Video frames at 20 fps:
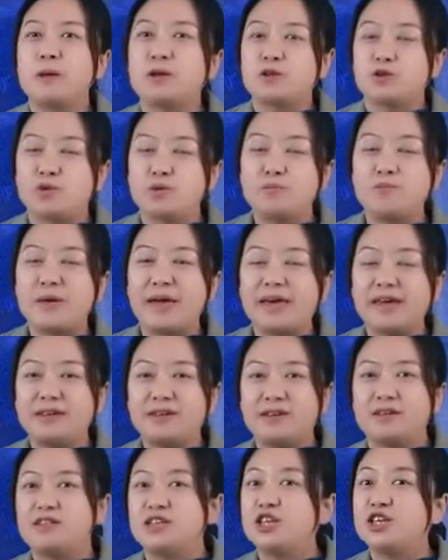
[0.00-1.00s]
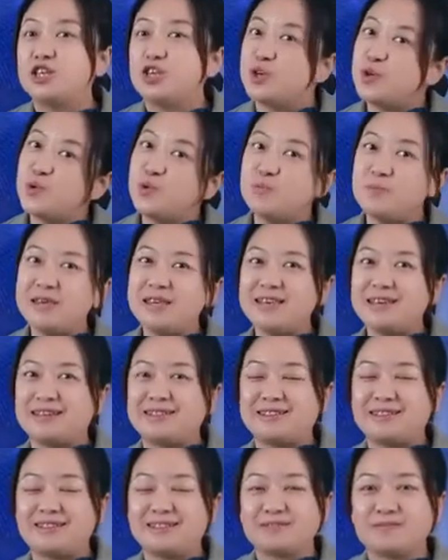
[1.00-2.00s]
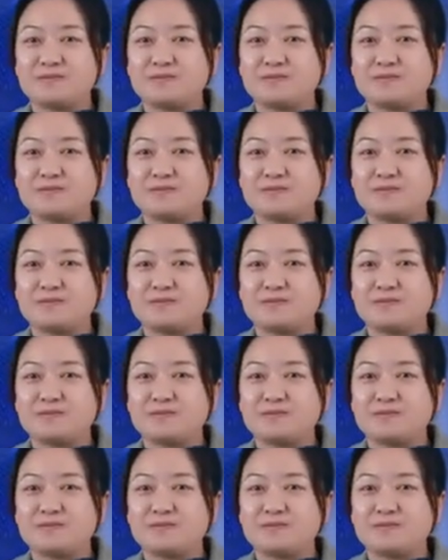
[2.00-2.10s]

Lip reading: to make the new meanings.